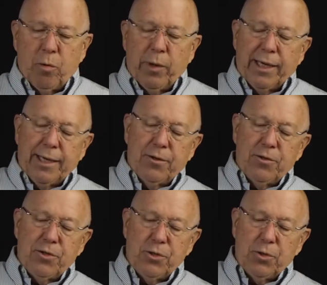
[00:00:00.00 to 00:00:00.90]
when we get
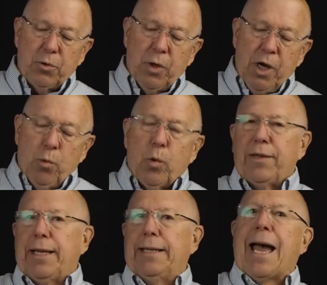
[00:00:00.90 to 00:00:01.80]
into
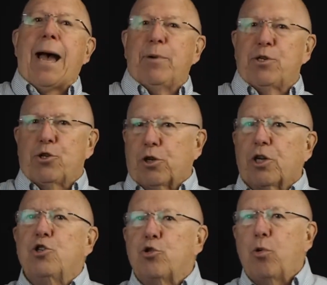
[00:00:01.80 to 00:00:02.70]
what aperture
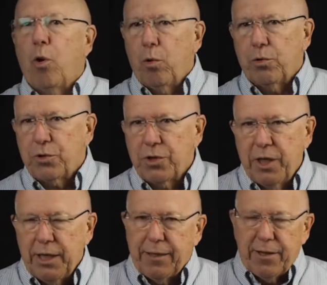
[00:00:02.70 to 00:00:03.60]
controls
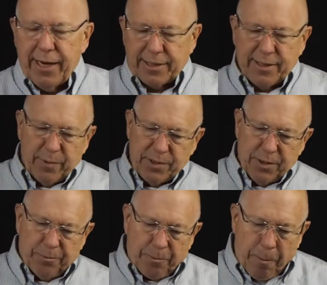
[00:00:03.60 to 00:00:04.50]
in the next episode.